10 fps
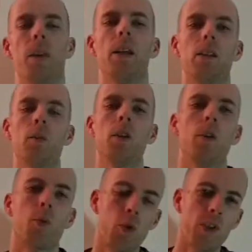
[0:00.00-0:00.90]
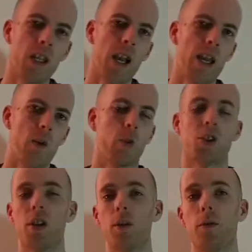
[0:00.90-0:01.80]
Hey, it's the only Prove It Guy, and we're
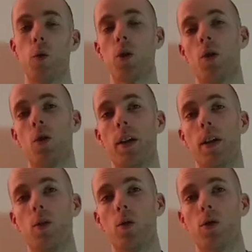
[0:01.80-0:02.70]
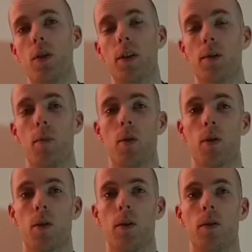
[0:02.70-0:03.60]
still focusing on heroes for this month.